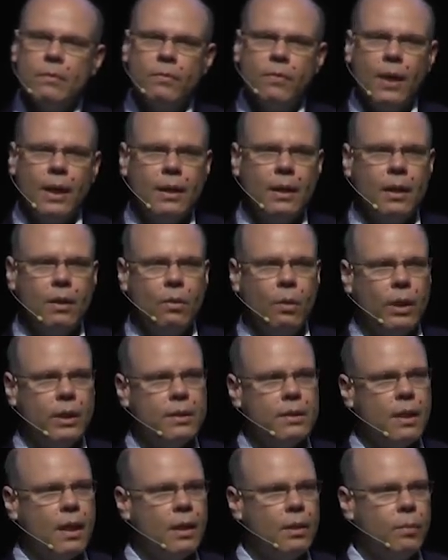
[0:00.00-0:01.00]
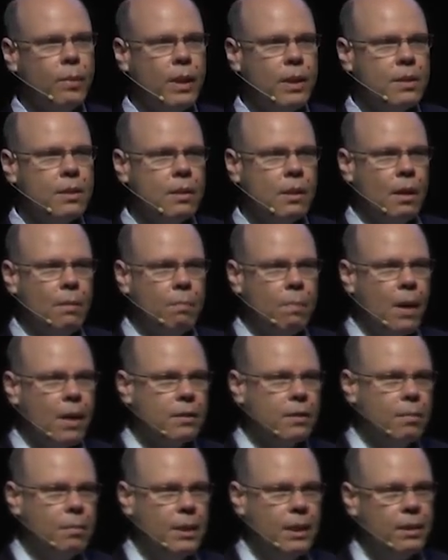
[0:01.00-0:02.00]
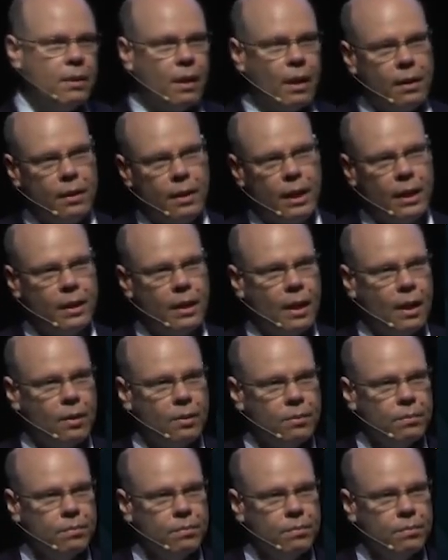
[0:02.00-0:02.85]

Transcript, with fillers: finally going sideways, and possibly trending down.